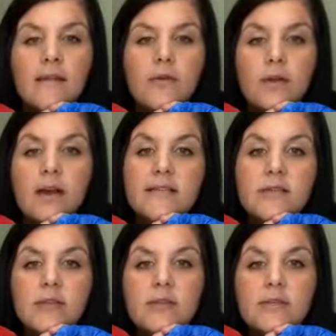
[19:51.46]
You could
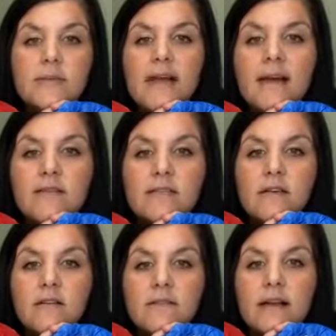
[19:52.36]
also use, we have a
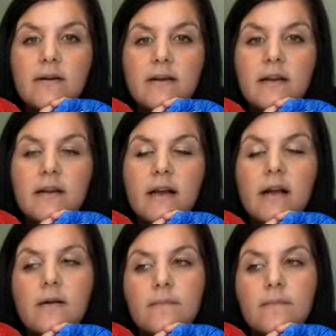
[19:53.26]
star flower,